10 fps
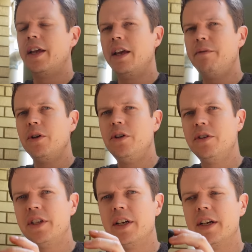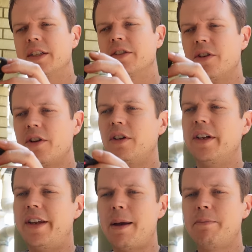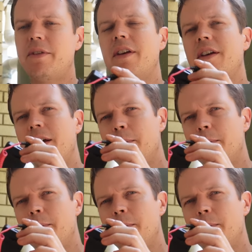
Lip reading: If you're using an external adapter